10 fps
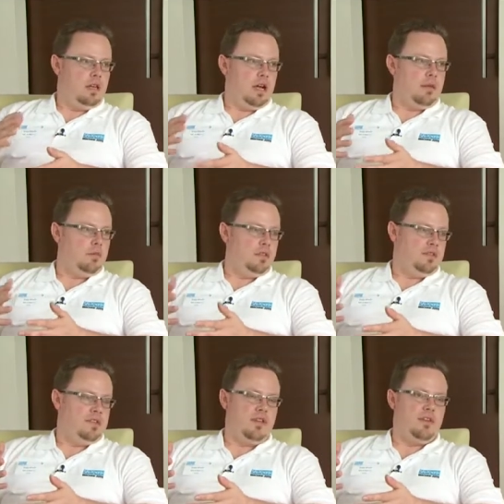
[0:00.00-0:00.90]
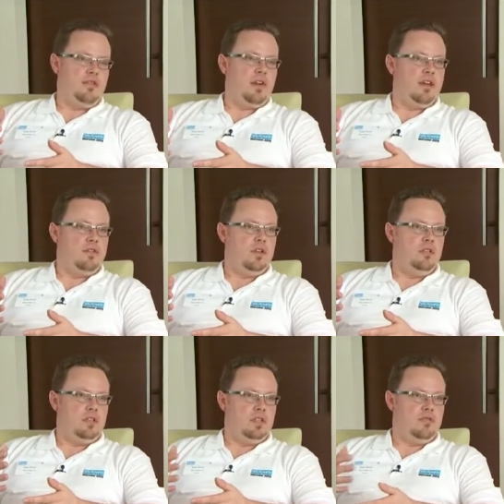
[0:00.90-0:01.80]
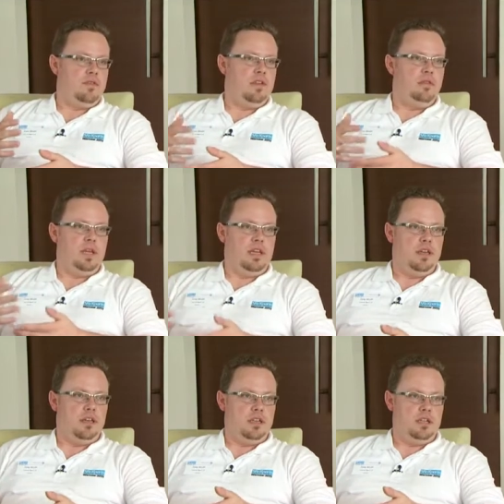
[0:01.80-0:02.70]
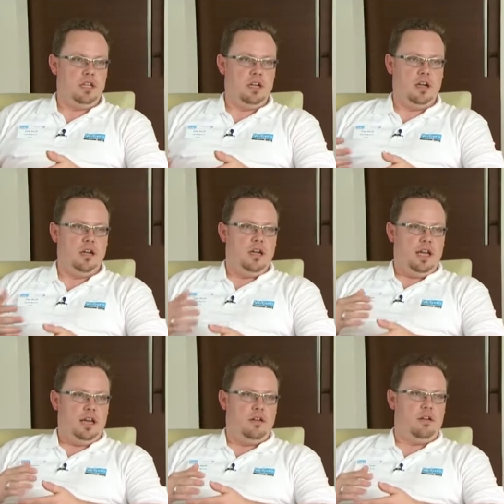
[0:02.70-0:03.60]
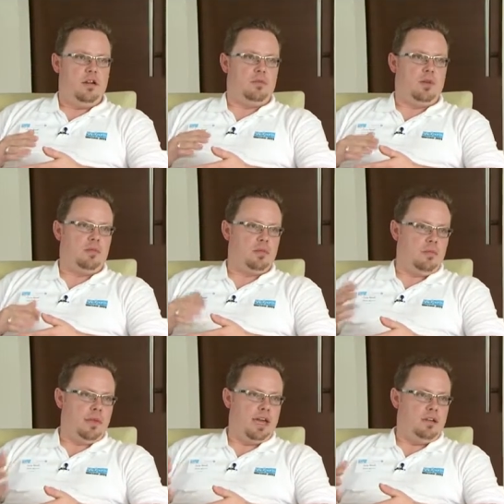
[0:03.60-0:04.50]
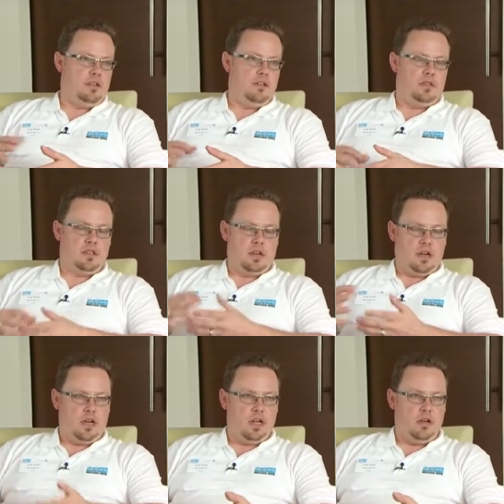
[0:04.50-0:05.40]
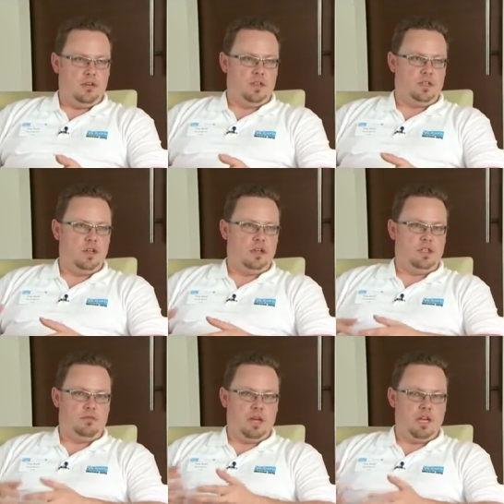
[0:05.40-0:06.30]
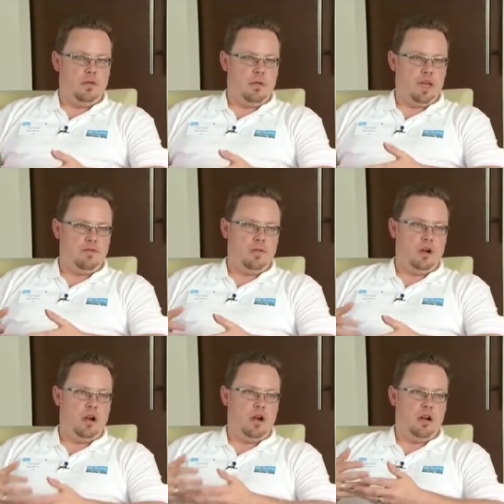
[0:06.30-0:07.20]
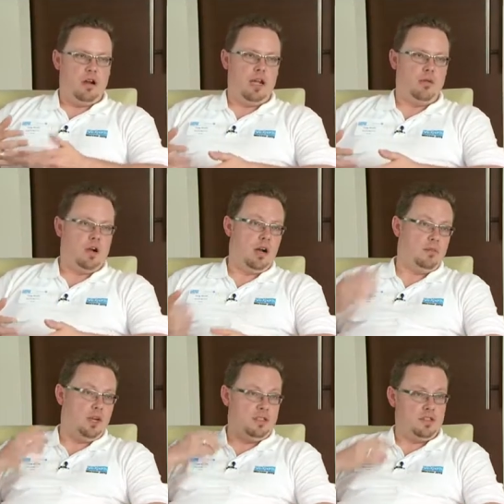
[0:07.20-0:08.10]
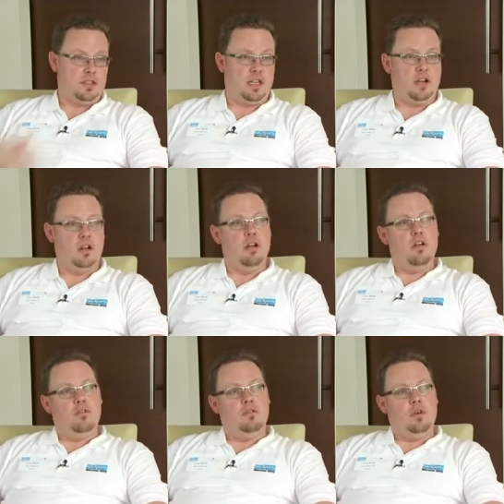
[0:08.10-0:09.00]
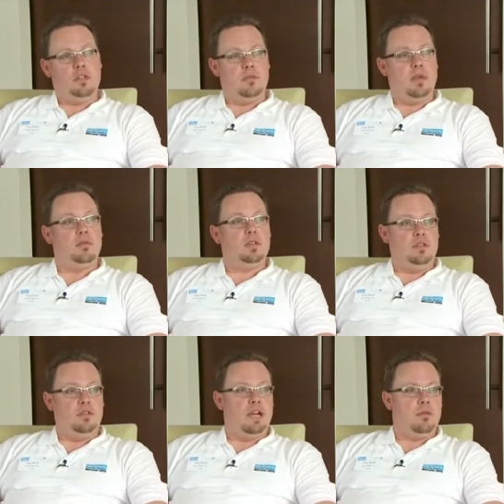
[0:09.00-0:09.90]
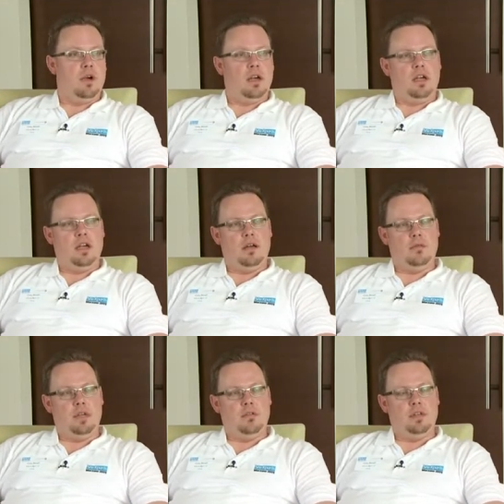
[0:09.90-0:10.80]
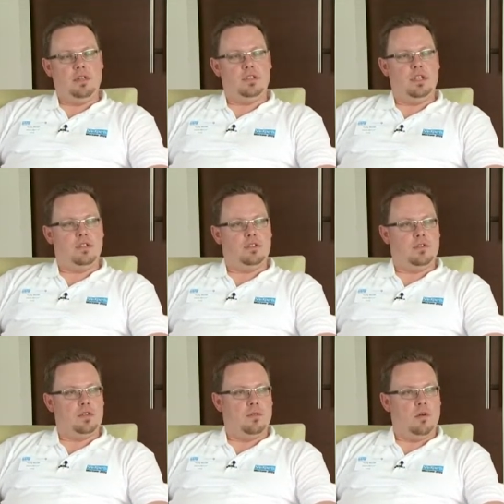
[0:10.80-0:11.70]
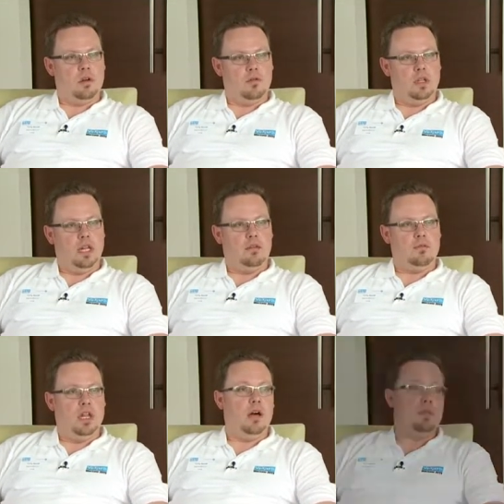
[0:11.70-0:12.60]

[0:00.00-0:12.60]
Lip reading: upwards of 75 nodes in the field by the end of this year, and in order to properly manage those and start cutting over circuits, we need a way for our network operations center folks to be able to do that work, and we really see that Service Portal will help